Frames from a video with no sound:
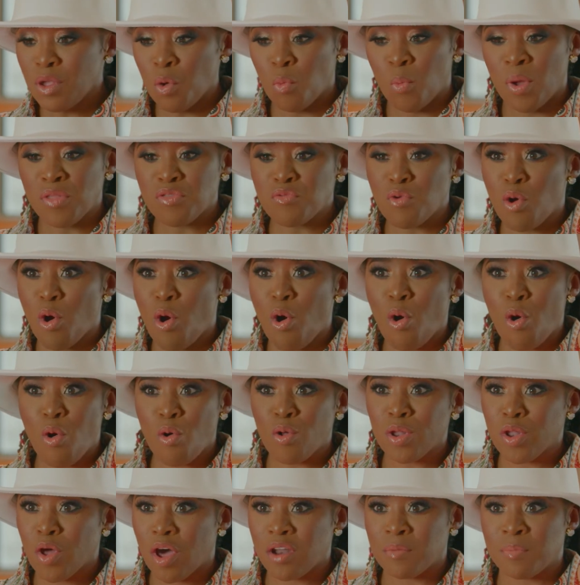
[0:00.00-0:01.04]
Went through a
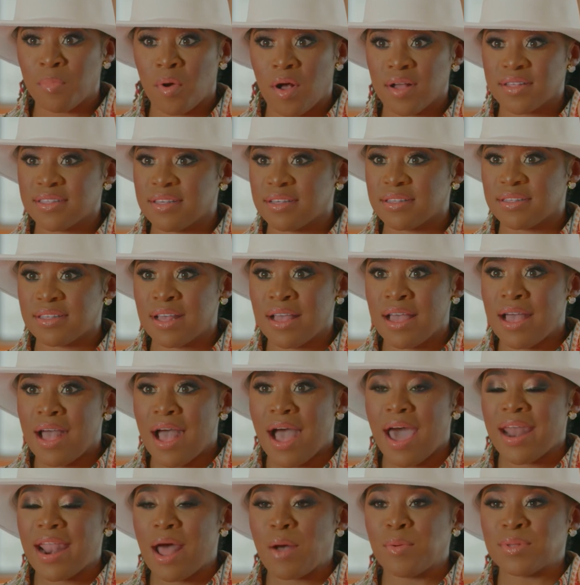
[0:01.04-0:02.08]
whole lot of boxes,
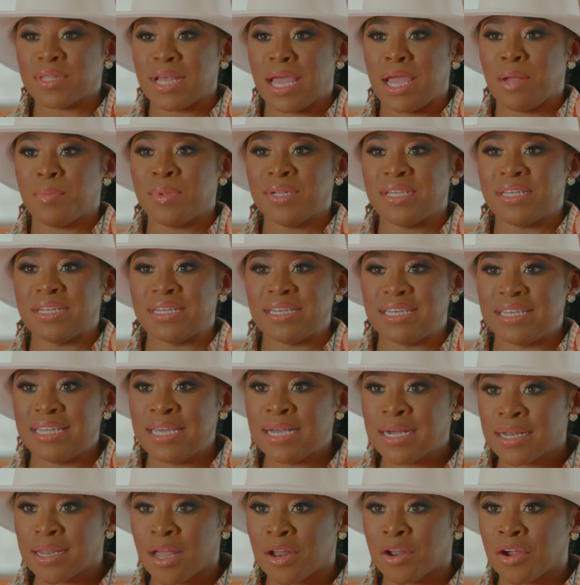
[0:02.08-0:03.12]
and I was able to
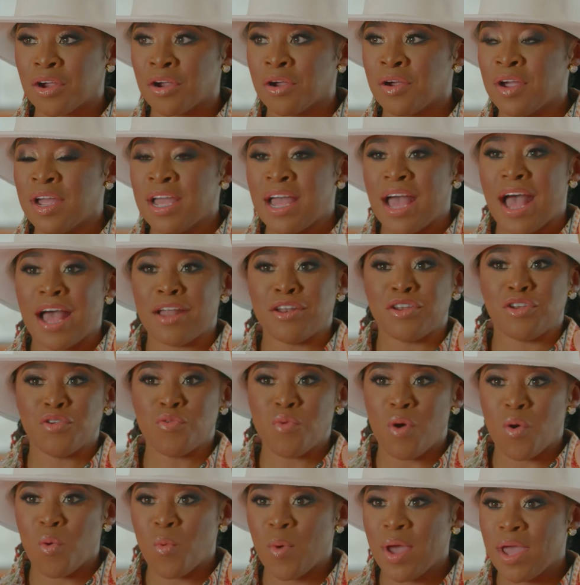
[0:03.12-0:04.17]
declutter and
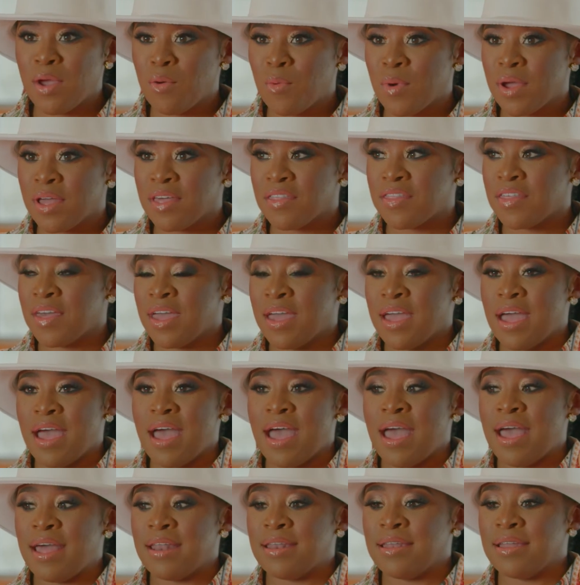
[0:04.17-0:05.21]
do away with
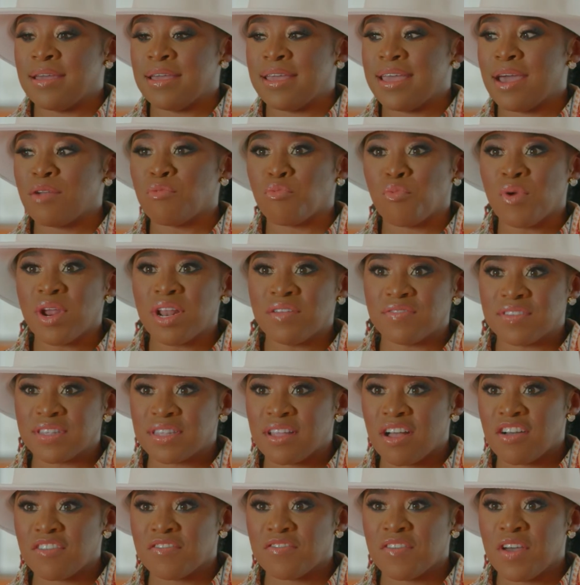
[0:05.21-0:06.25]
and get rid of
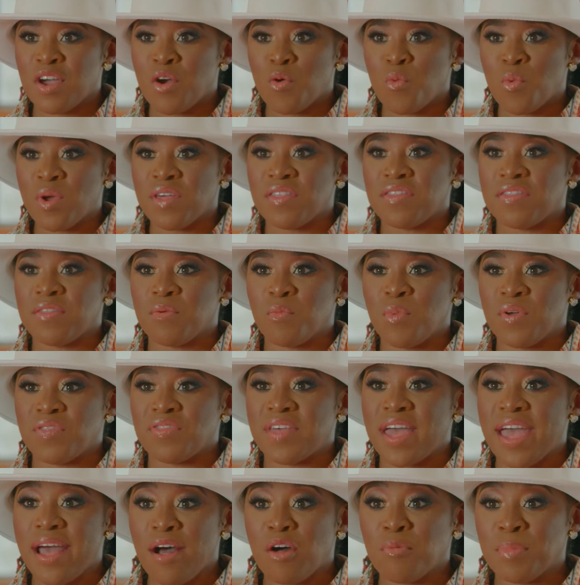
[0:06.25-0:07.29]
stuff with
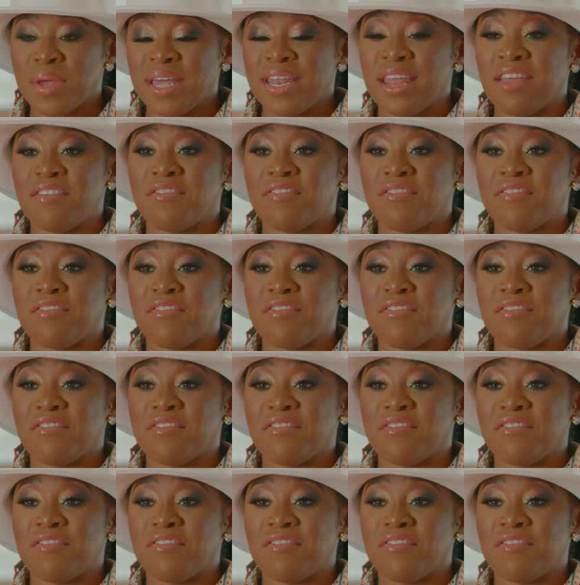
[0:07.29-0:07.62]
the help in